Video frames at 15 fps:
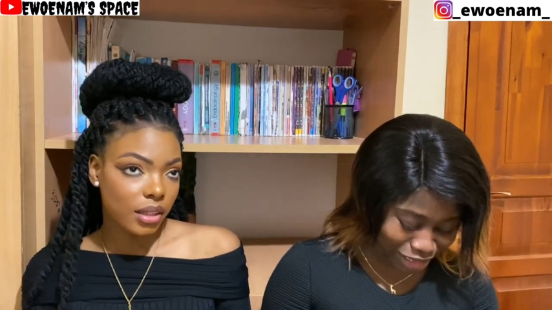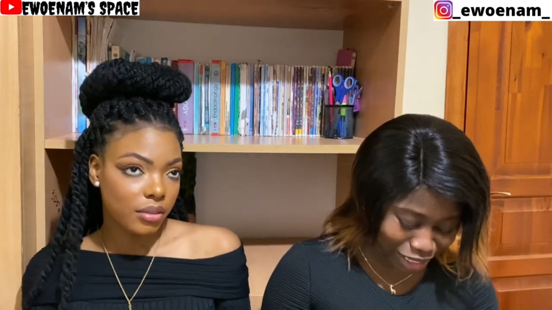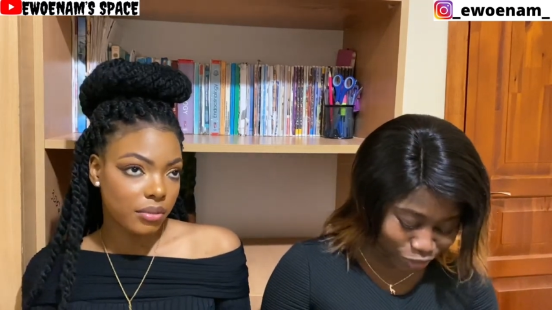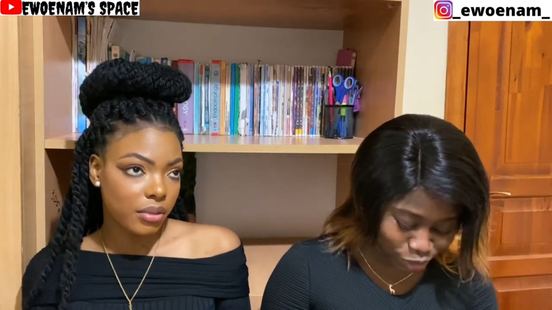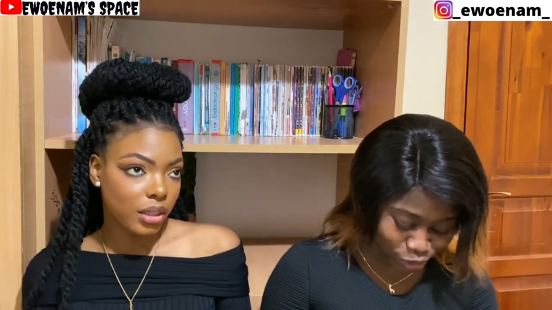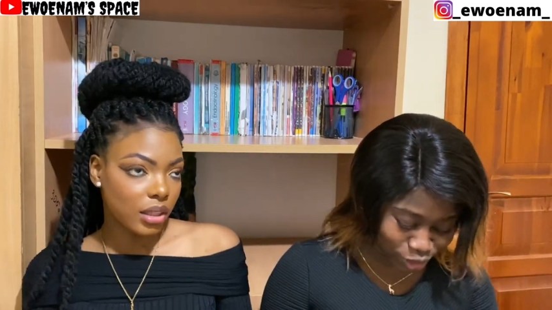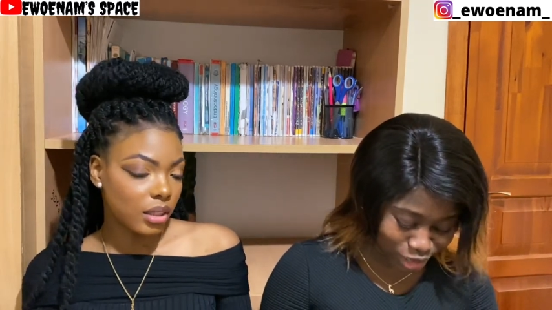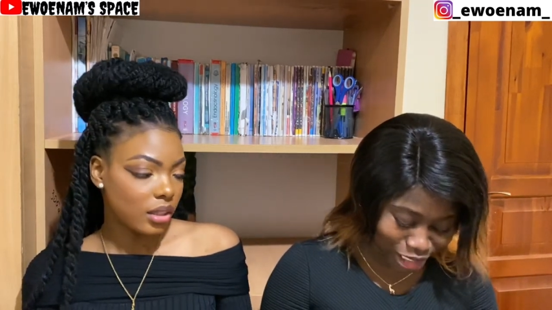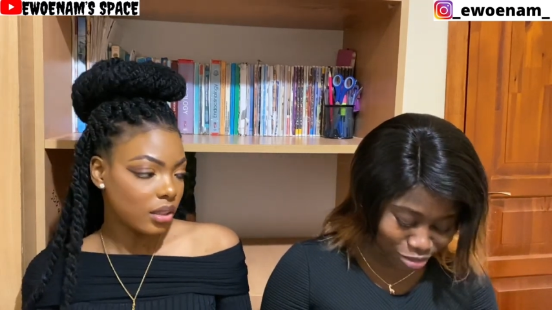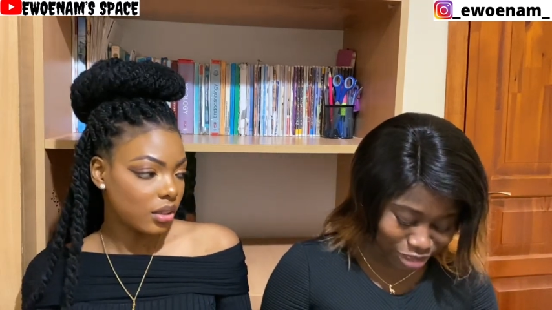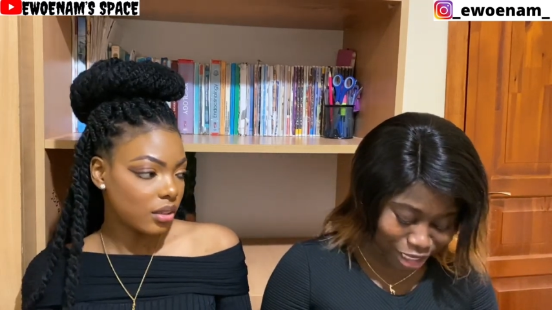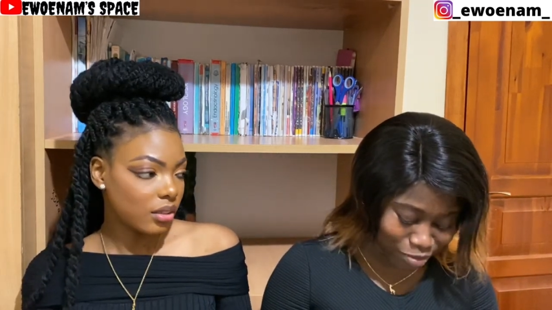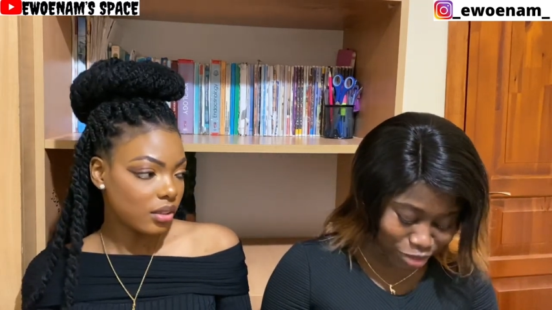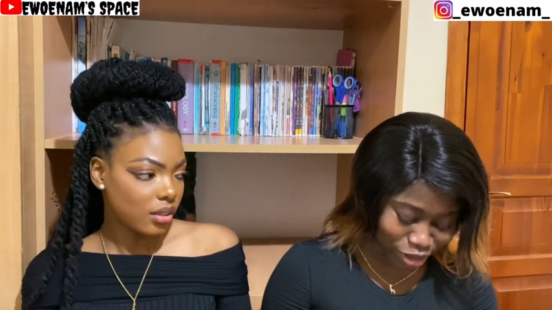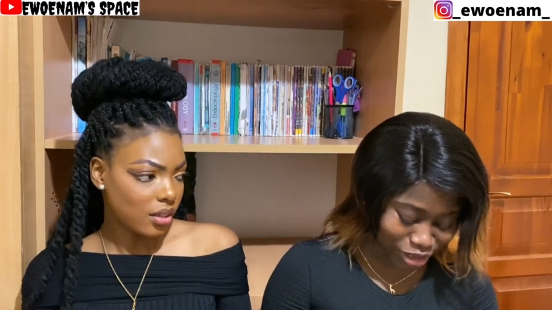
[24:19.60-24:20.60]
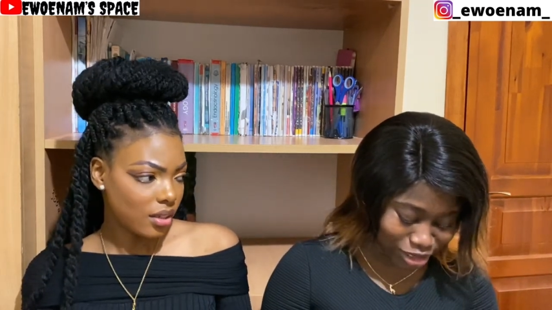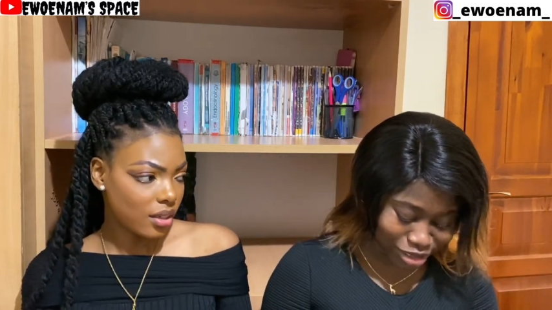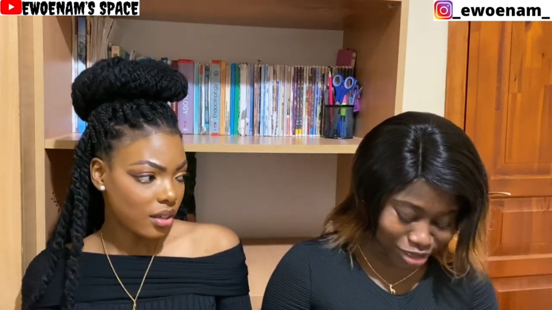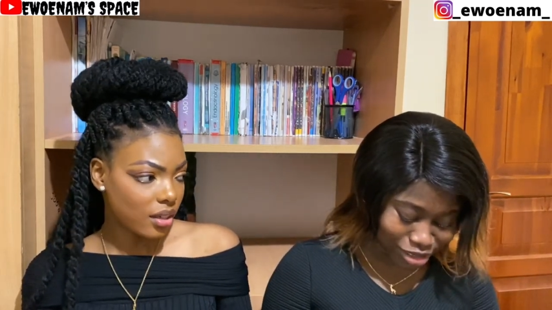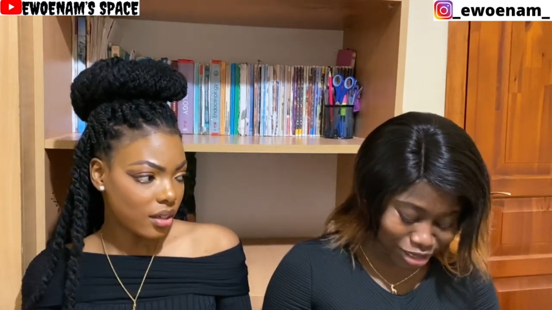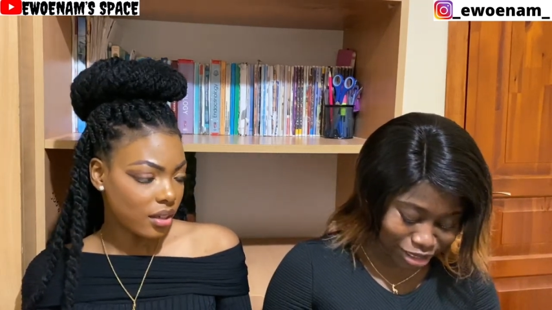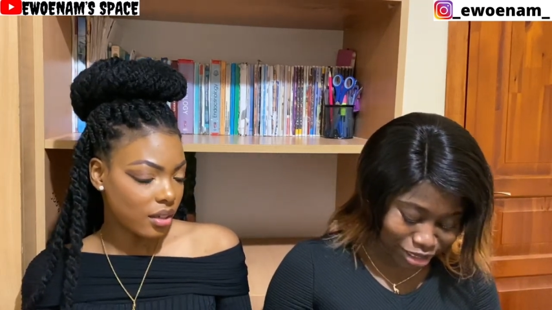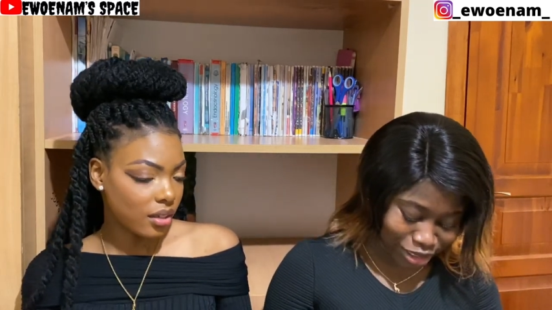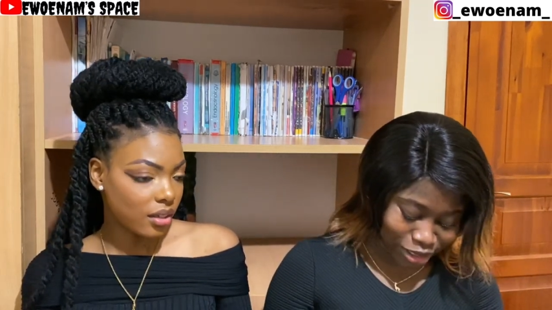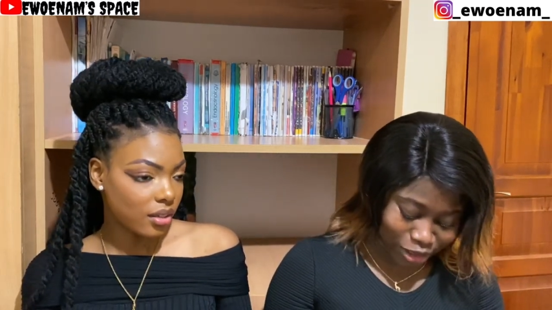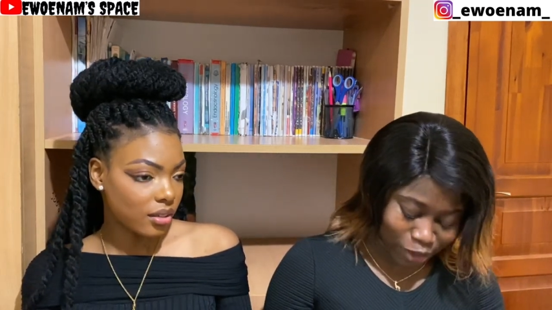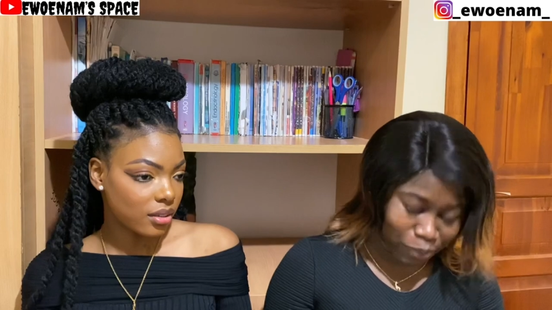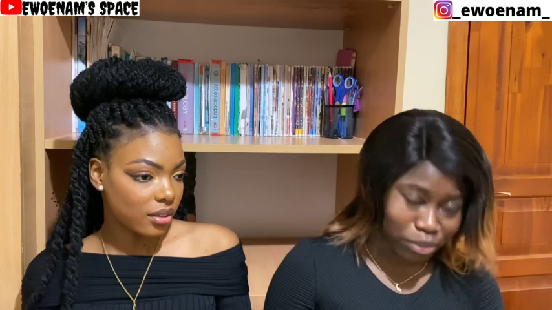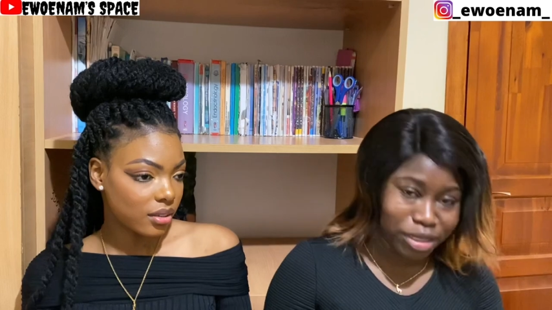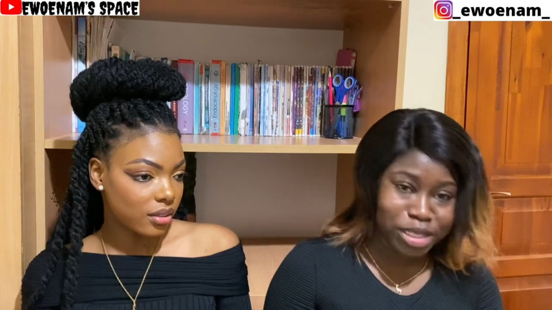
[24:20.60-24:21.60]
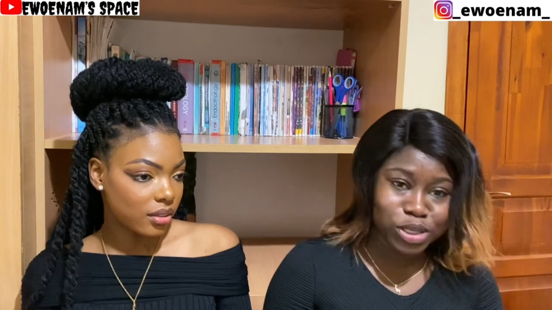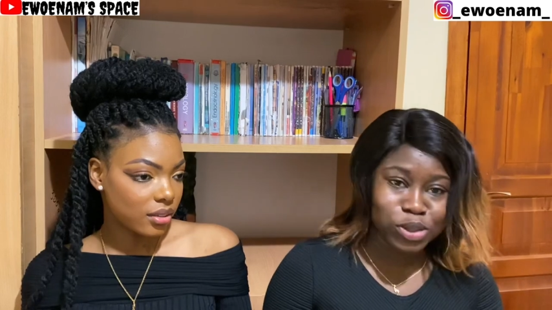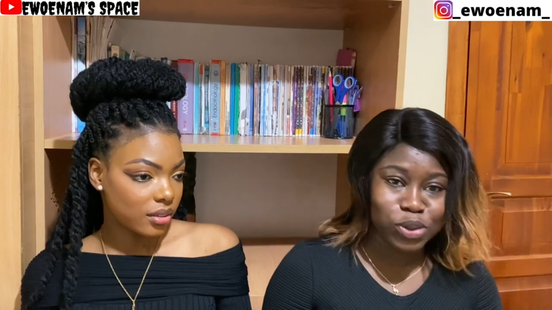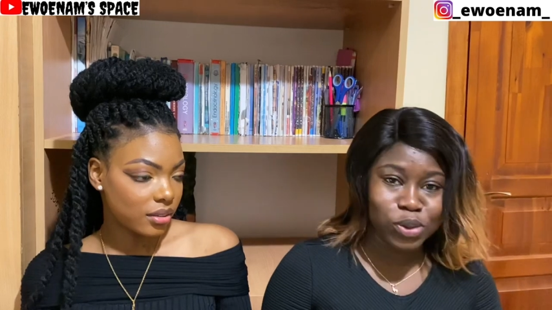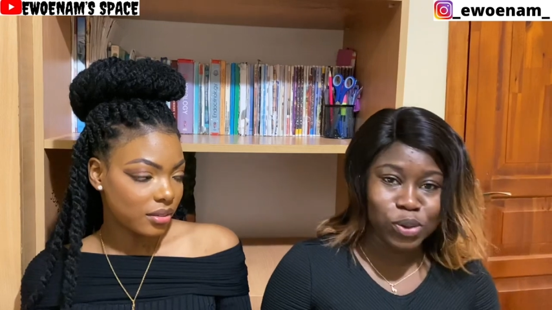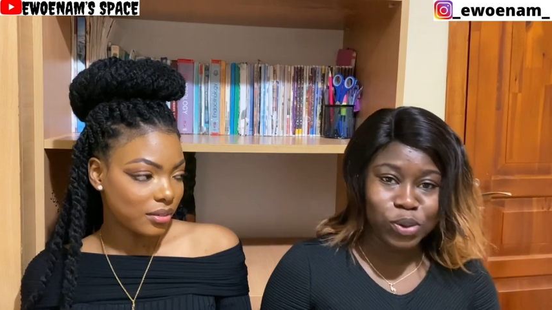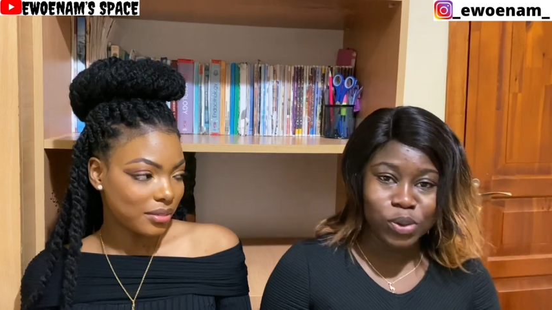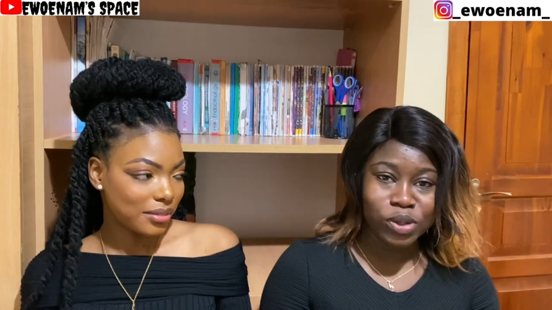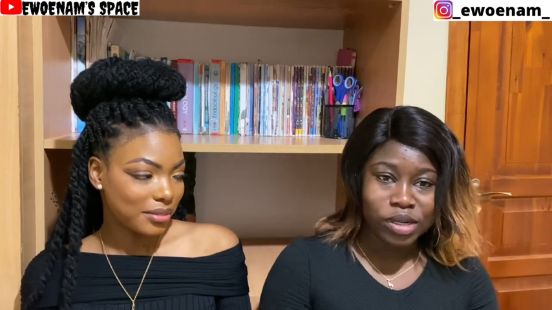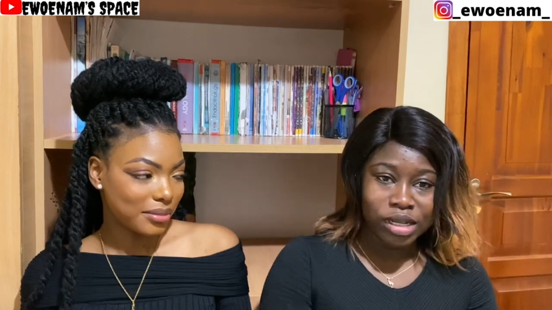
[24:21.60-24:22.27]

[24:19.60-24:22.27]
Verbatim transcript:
Speaker 1: You have to do something about yeah. it. Please, so